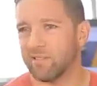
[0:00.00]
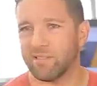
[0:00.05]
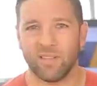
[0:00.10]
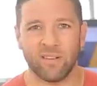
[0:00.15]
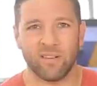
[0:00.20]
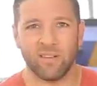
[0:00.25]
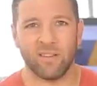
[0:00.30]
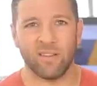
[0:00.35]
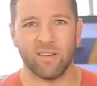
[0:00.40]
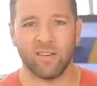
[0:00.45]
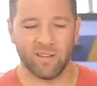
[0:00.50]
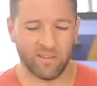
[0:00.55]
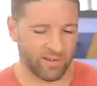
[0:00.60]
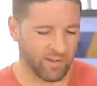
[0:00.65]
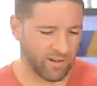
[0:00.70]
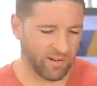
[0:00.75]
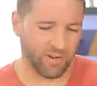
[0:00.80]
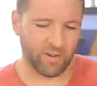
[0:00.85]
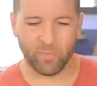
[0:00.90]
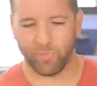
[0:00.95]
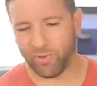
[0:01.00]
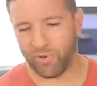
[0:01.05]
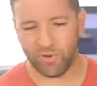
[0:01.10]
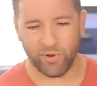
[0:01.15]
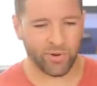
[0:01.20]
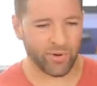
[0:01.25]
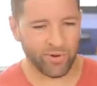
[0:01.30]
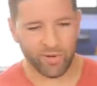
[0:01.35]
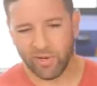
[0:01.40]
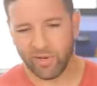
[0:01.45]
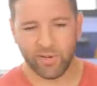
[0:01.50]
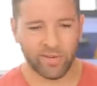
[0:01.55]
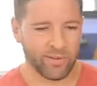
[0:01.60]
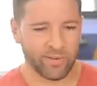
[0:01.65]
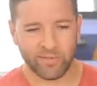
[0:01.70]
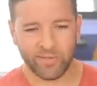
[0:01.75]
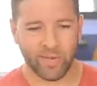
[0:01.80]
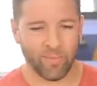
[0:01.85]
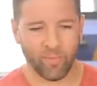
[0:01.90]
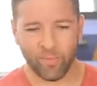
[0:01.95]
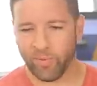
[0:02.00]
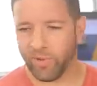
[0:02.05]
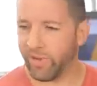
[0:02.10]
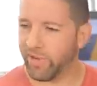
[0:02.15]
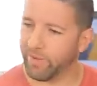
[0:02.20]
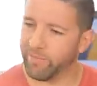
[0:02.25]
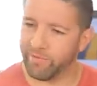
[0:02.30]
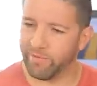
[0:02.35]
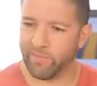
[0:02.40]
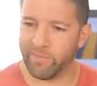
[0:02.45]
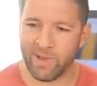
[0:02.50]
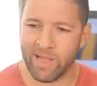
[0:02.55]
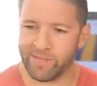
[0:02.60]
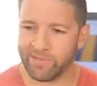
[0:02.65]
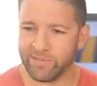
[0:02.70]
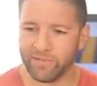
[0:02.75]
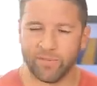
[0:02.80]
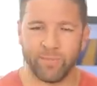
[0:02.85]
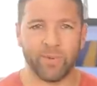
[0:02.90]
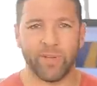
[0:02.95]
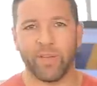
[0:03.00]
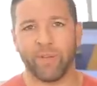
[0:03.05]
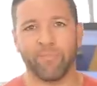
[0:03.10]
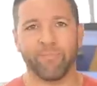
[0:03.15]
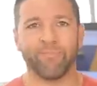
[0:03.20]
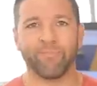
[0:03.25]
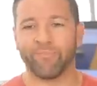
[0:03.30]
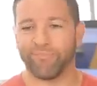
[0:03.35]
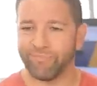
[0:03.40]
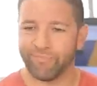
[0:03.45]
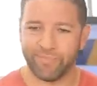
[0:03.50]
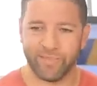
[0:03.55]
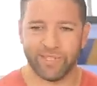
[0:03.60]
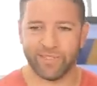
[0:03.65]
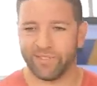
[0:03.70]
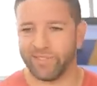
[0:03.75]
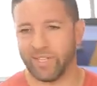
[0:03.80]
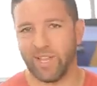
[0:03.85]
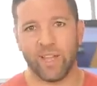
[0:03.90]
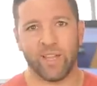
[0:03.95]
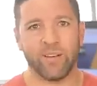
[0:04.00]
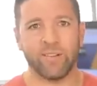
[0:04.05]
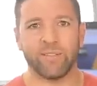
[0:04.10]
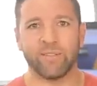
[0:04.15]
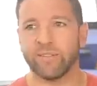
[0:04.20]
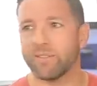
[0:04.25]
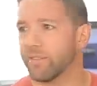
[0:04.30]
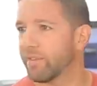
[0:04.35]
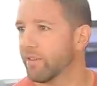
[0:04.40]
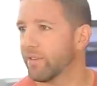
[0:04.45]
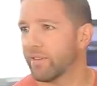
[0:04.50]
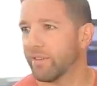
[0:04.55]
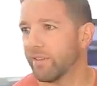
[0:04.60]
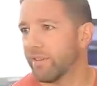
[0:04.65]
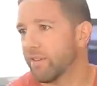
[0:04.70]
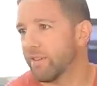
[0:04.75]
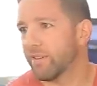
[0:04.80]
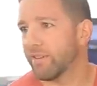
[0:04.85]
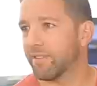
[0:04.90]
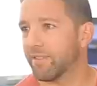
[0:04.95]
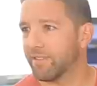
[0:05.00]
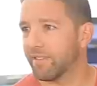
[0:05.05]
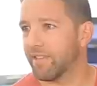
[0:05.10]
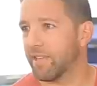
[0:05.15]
send it in, you know, get on a computer, type away, move the mouse a little bit, sure. hit send. It's not